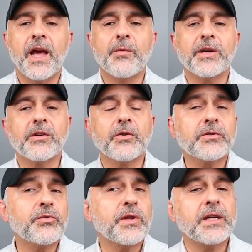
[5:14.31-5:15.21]
and we can go to
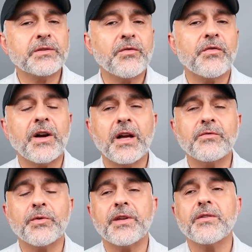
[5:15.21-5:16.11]

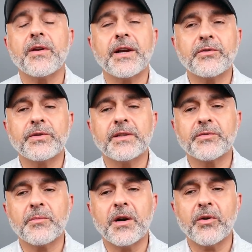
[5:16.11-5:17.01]
2005 with either L'Air du
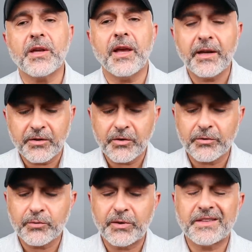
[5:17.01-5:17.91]
Desert Marocain or go
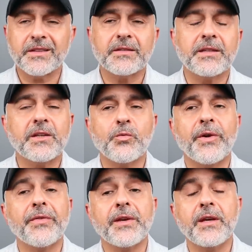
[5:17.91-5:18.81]
to 2016
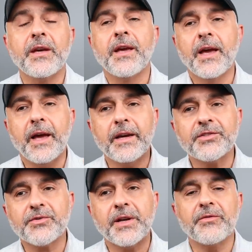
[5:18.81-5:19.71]
when the
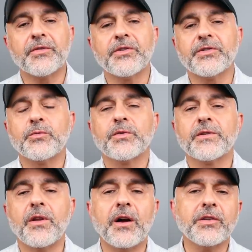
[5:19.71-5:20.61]
X-Straight version was
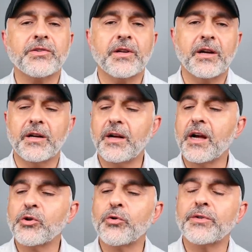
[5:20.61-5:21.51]
launched, uh,
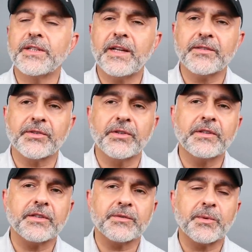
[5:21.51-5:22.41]
de
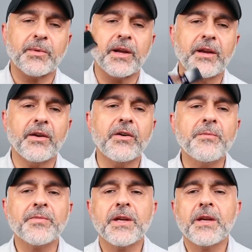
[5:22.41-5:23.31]
Desert, this one right
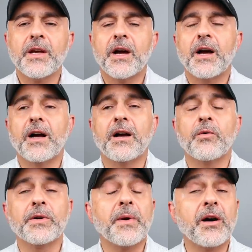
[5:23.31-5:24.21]
here. Uh,
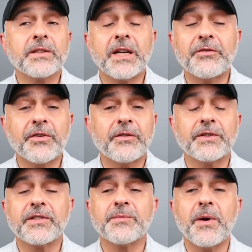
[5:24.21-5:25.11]
one of my all-time
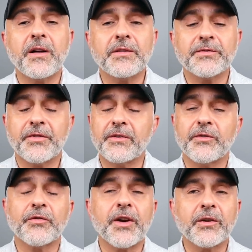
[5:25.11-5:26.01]
favorite smells,
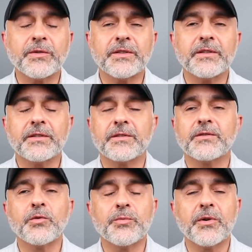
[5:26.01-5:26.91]
favorite fragrances. It's
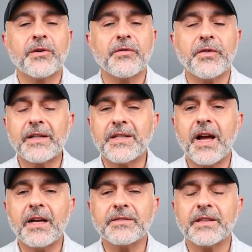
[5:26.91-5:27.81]
super
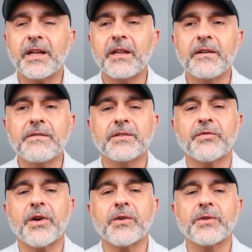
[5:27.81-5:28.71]
fantastic. I love this
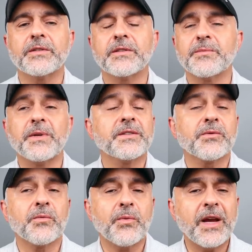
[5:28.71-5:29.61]
fragrance. It smells
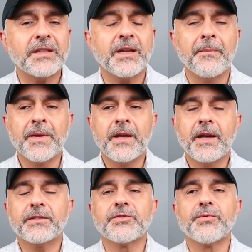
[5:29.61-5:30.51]
great.
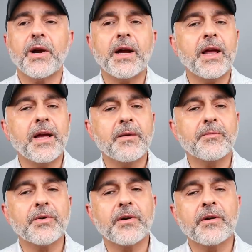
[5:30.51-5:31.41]
It's a dry
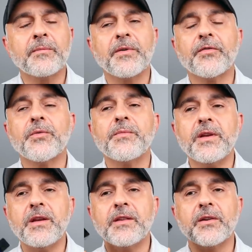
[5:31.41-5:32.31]
amber, but for
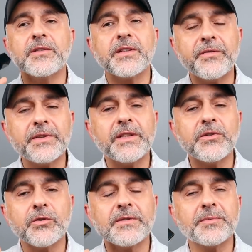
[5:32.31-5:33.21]
me, there is definitely a
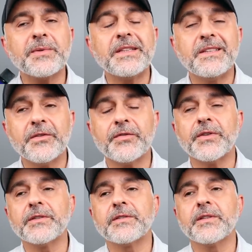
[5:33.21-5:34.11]
noticeably
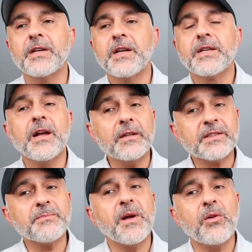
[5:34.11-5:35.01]
difference, not
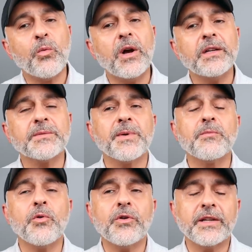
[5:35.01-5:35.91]
smell-wise, but
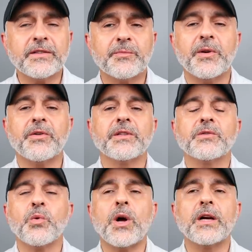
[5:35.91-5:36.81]
more
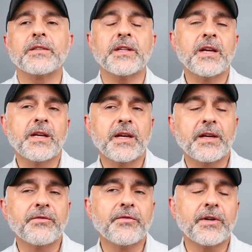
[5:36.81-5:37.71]
experience-wise
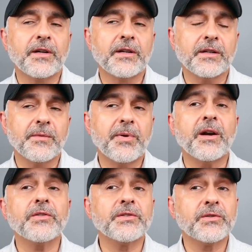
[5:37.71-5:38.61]
in uh,
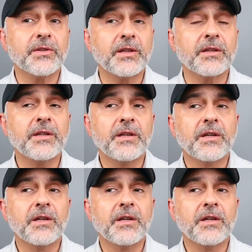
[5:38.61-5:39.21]
comparison to the